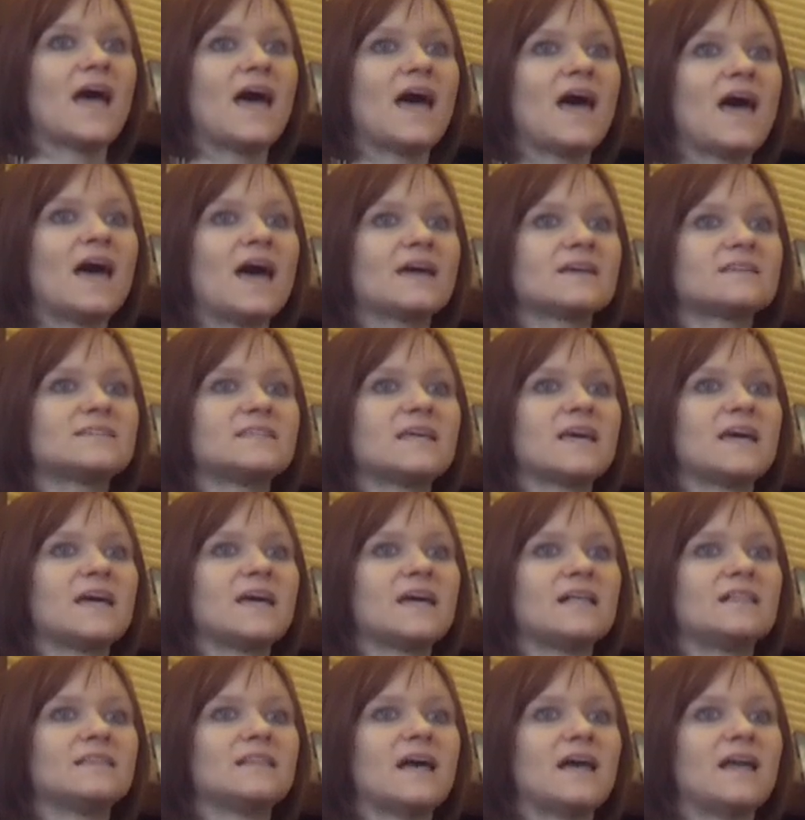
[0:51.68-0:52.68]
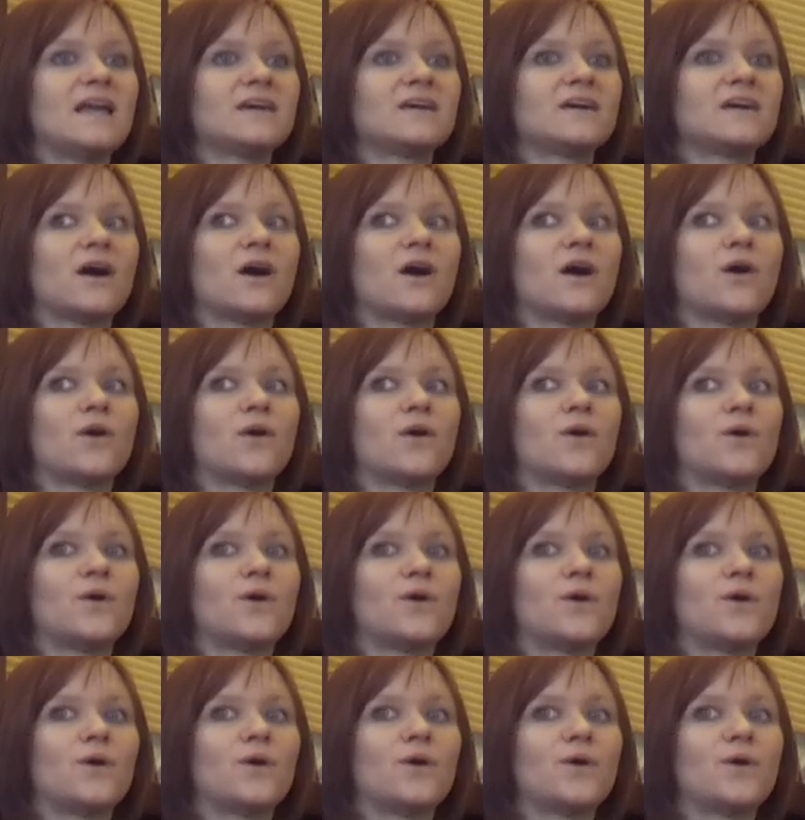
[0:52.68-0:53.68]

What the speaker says: Exhale, let it go.